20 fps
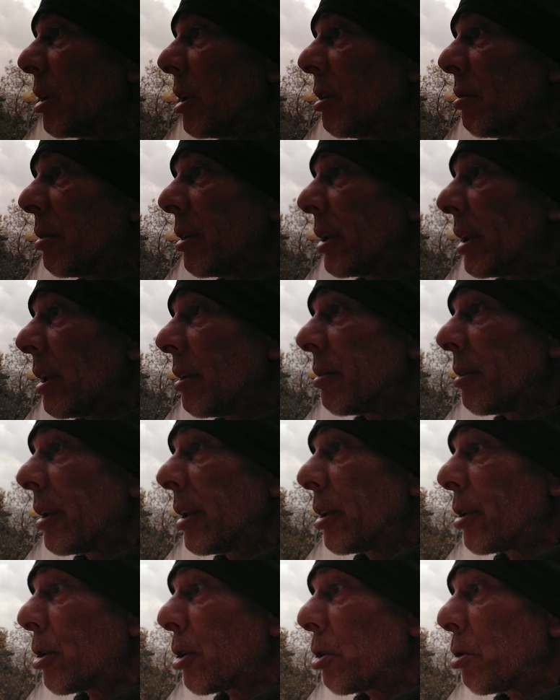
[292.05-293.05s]
even if
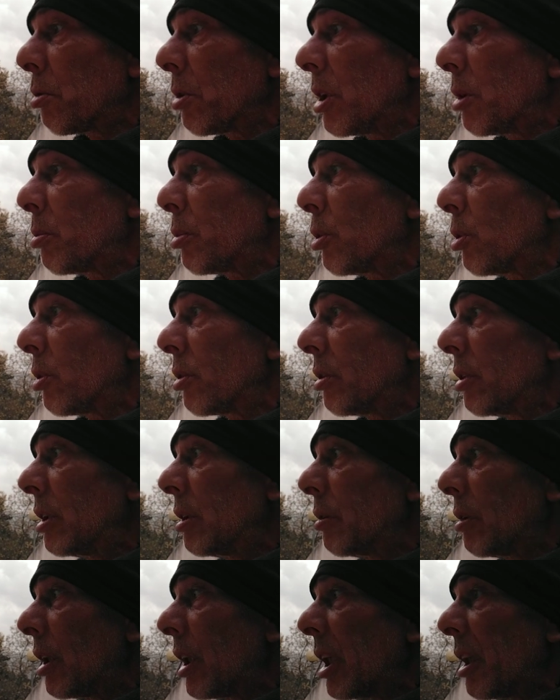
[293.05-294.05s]
I show up
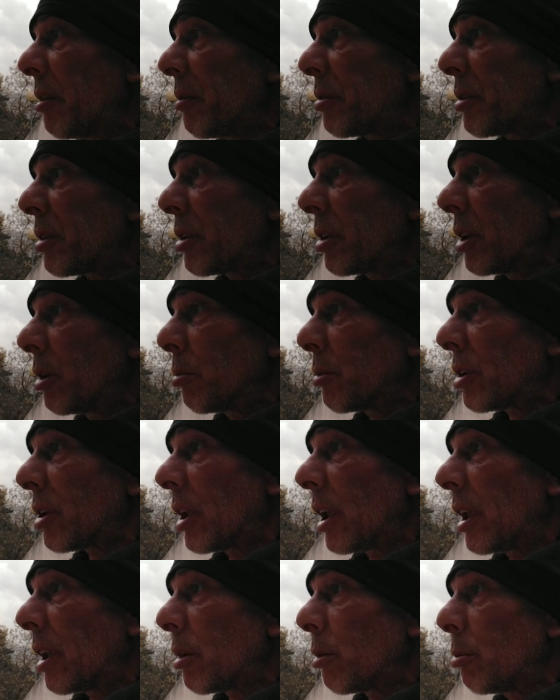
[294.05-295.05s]
on live streams
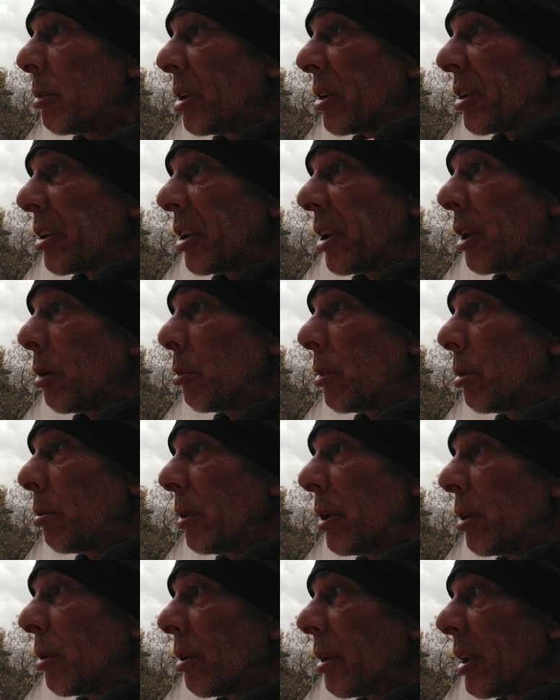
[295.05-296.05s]
like Mr.
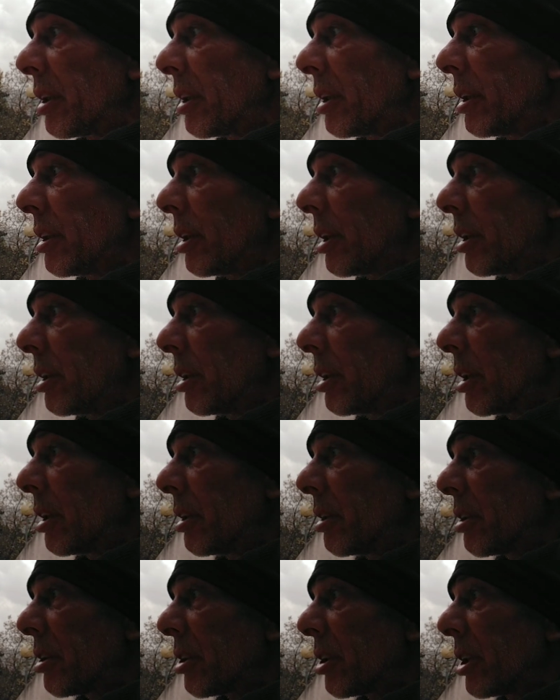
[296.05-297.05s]
MBB or any
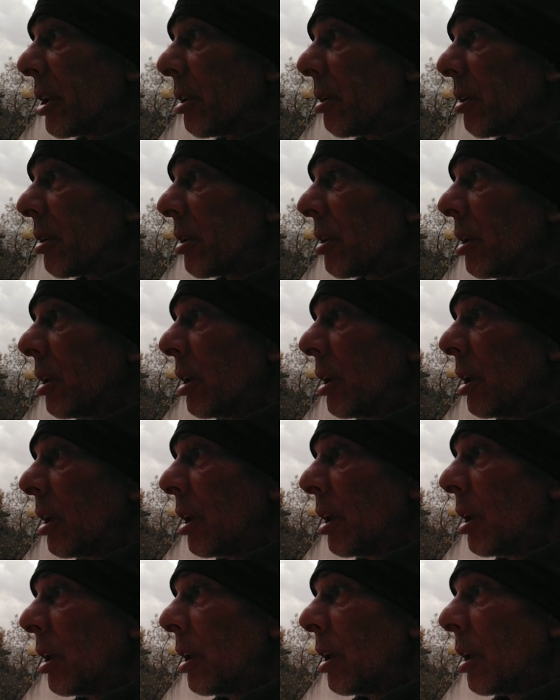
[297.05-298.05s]
other channels.
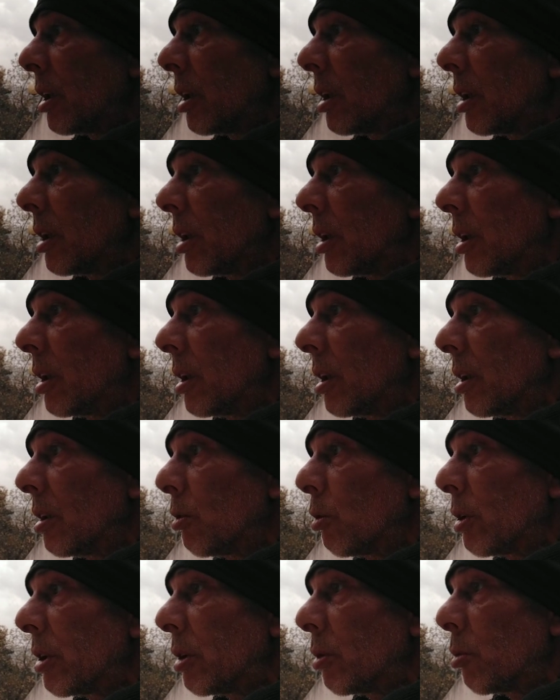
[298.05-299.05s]
Uh,
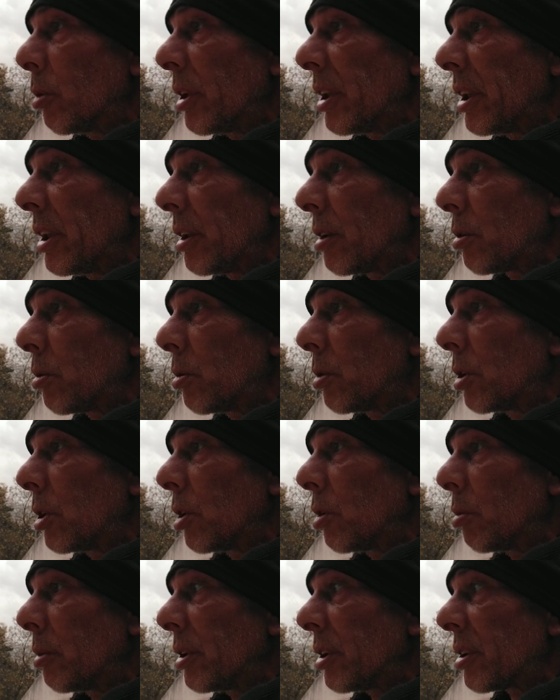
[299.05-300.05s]
one way to
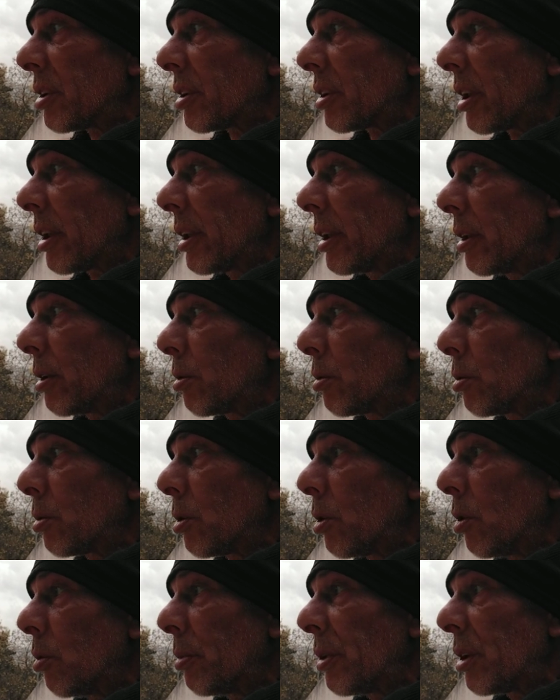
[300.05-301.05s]
grow is starting to
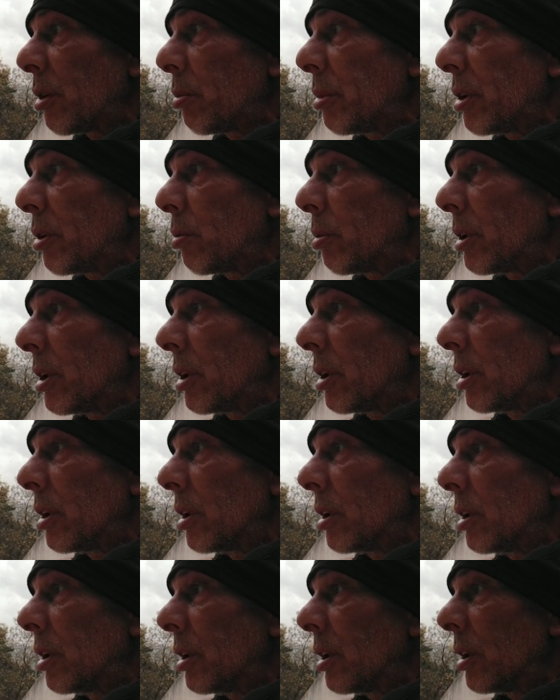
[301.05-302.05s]
comment between
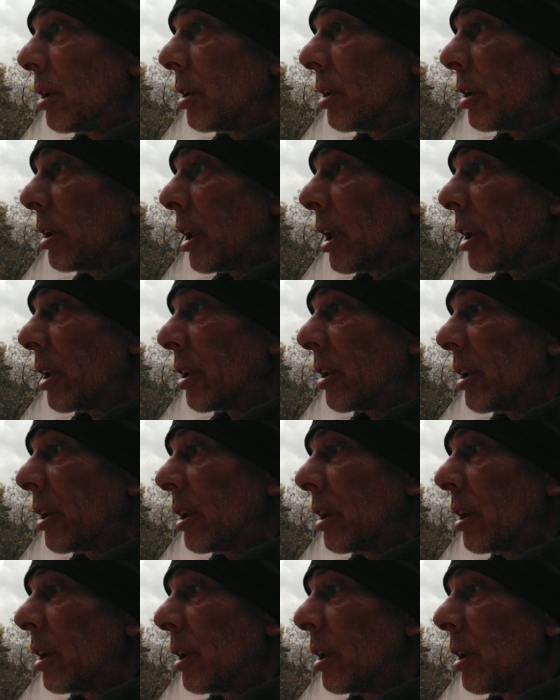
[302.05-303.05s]
the, the, the
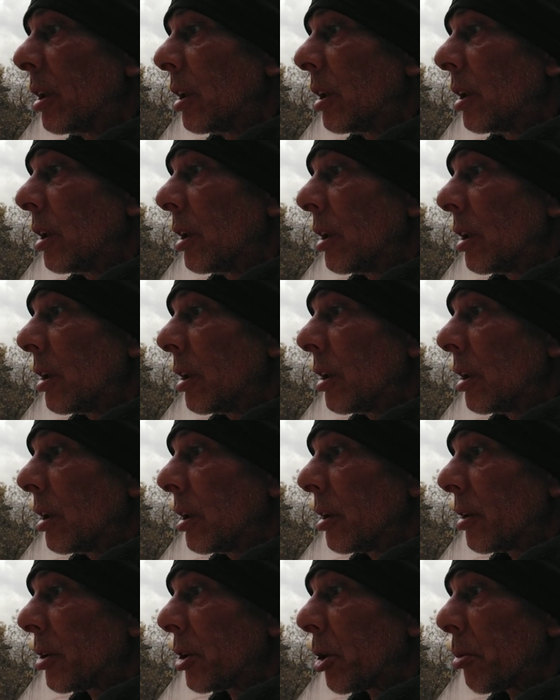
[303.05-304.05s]
other uh,